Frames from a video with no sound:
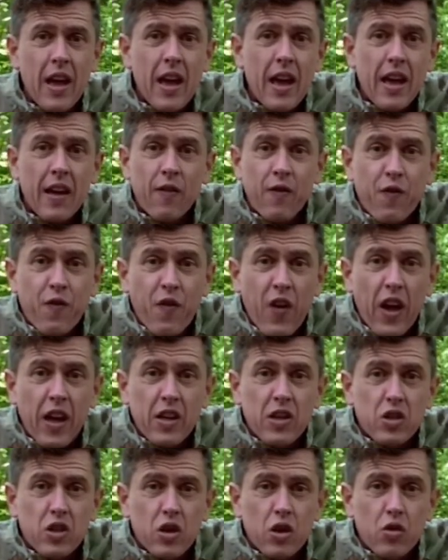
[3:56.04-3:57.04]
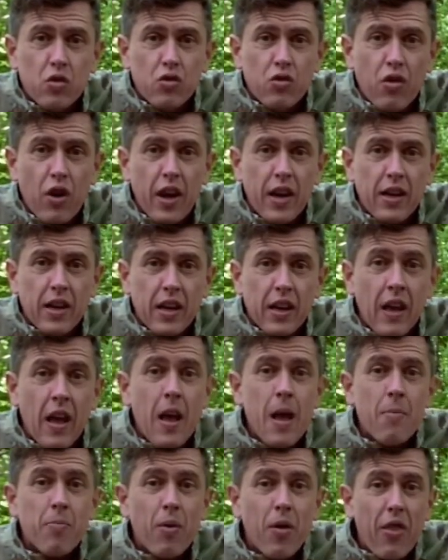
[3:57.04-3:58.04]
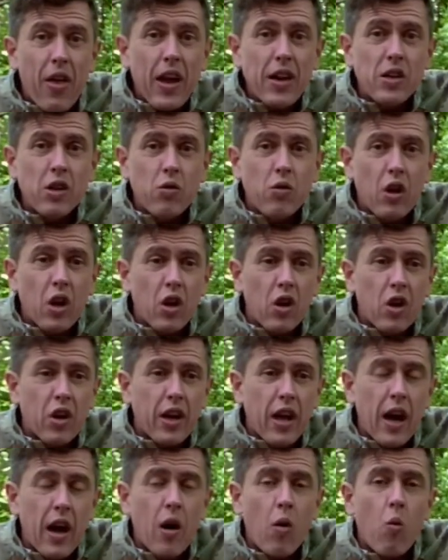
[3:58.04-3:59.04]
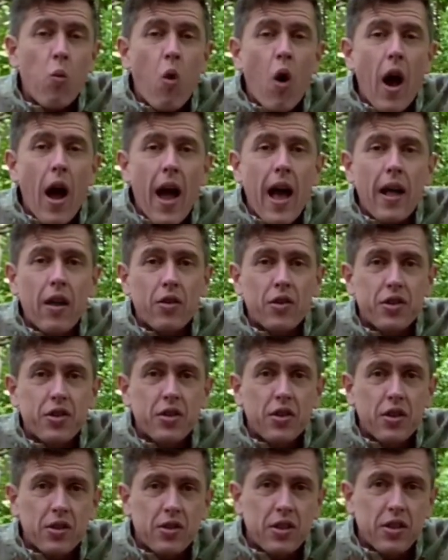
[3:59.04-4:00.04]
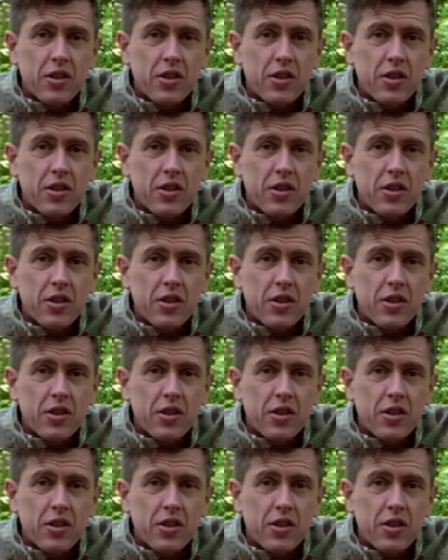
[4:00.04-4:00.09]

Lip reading: in phase 2 training. But then you can look at what else does